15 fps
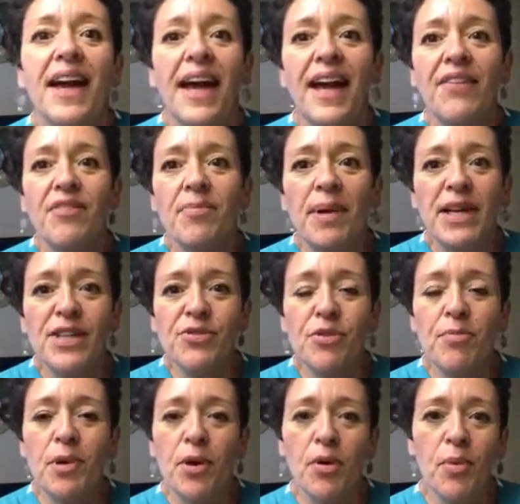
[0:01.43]
Hey everybody, it's
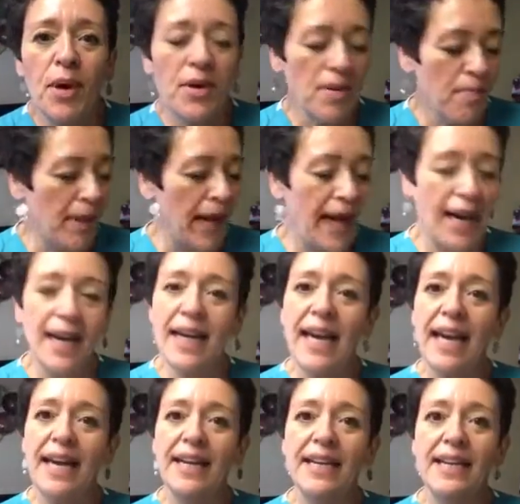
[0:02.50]
Ramona. Welcome back,
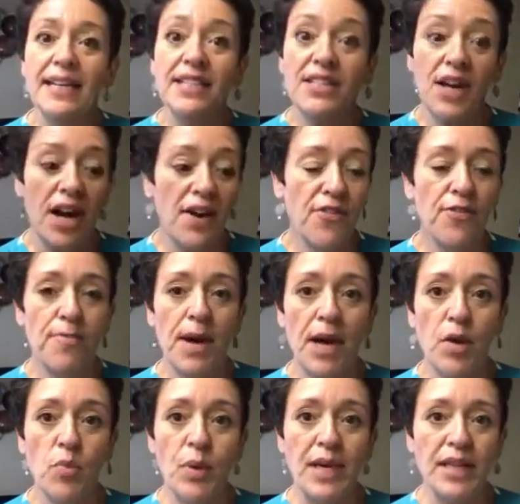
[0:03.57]
and it is time for
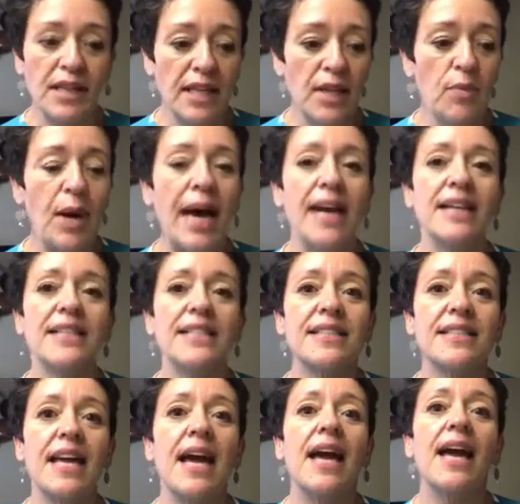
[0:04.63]
my weekly
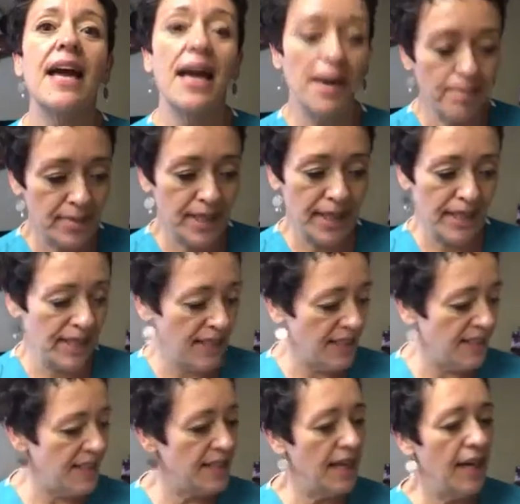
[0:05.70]
wax
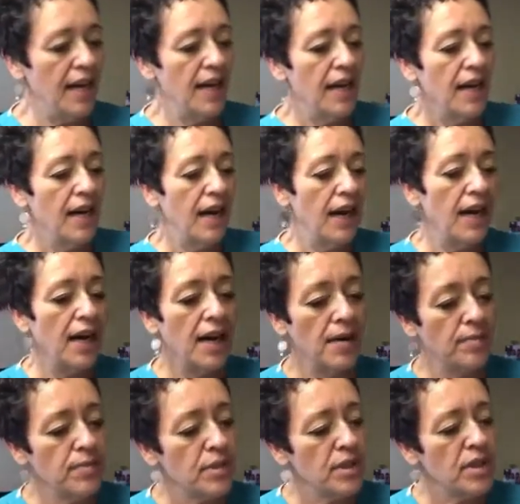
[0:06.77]
empties.
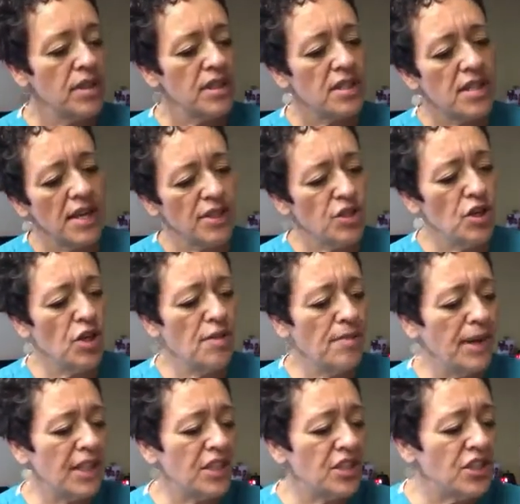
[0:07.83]
Not too
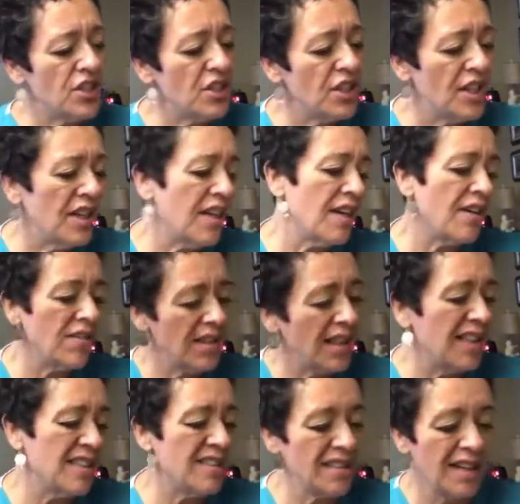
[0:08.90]
much here. Well,
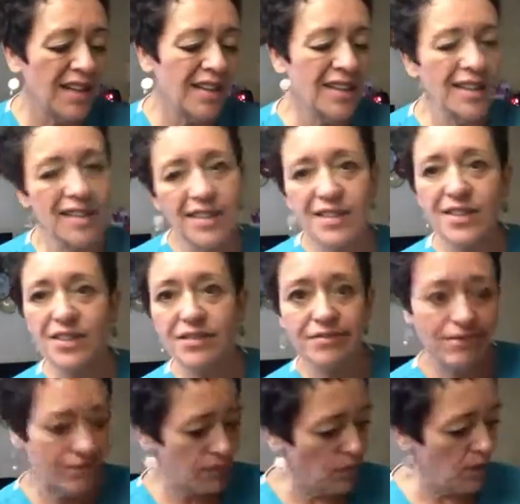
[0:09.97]
I guess it kind of is. It's
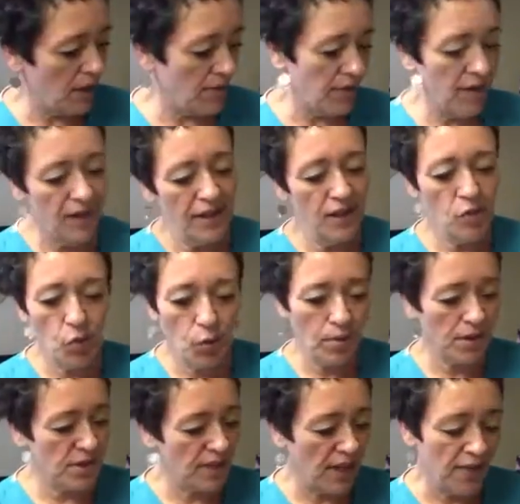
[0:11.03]
whatever,
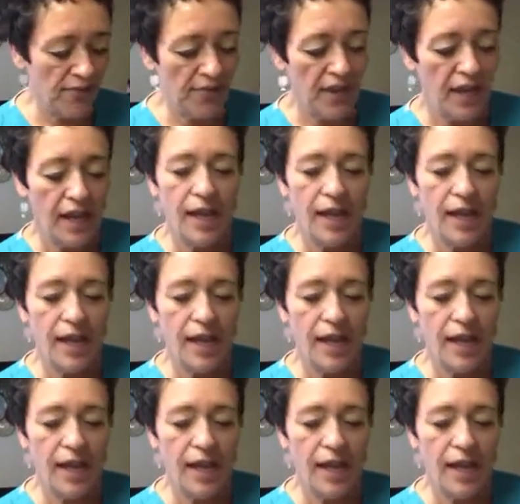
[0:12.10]
normal stuff.